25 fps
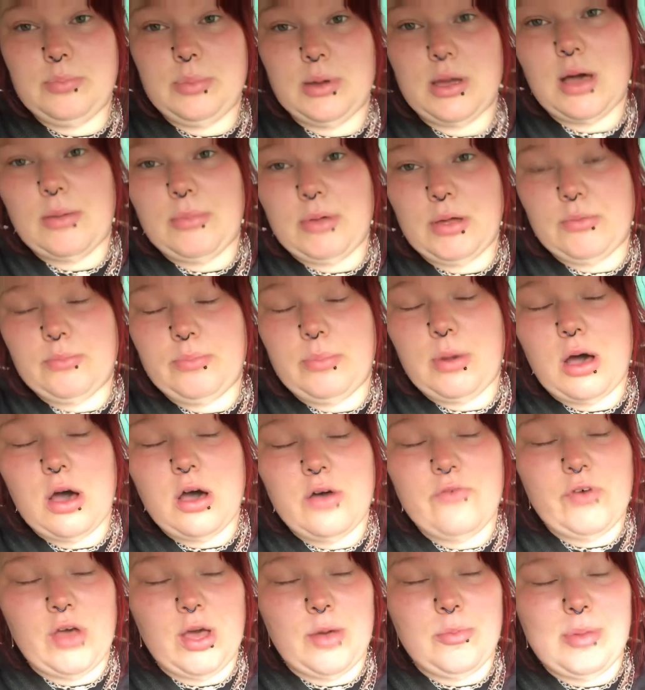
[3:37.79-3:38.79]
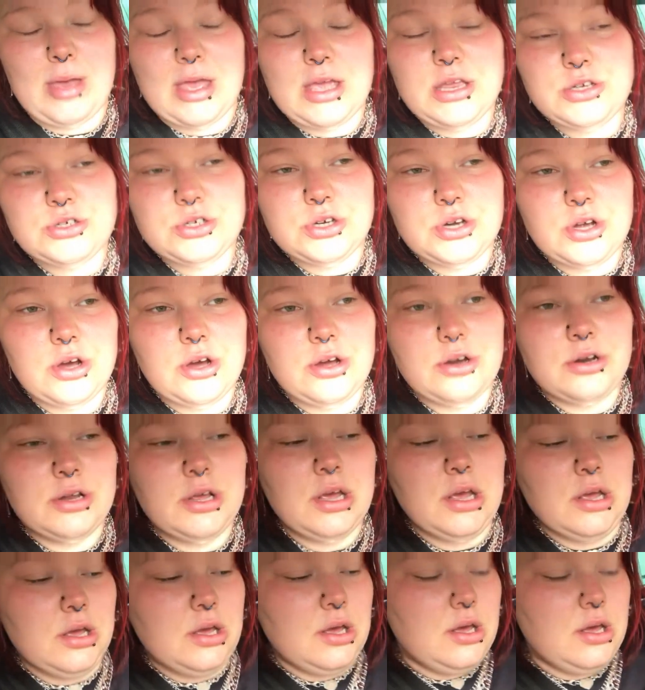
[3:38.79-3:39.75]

becoming part of her Patreon